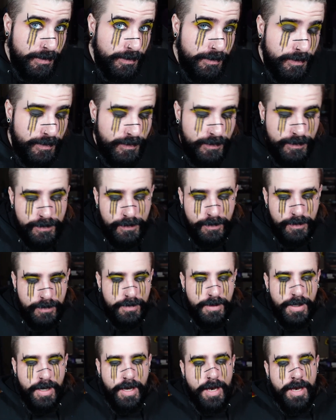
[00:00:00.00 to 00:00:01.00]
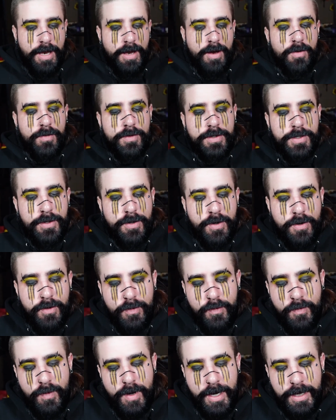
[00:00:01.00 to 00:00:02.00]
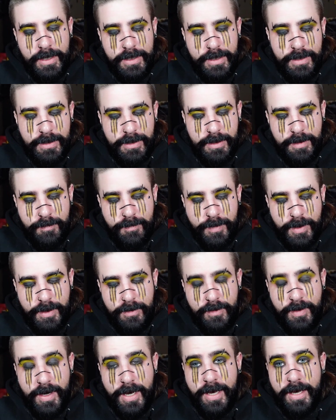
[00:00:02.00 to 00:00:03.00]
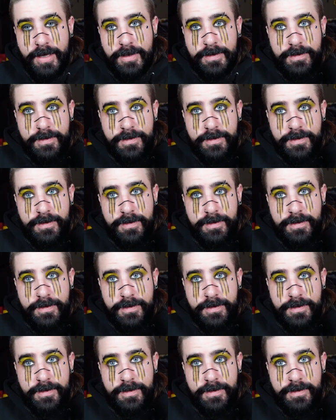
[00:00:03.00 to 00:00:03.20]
this turned out. You know, I need to get better at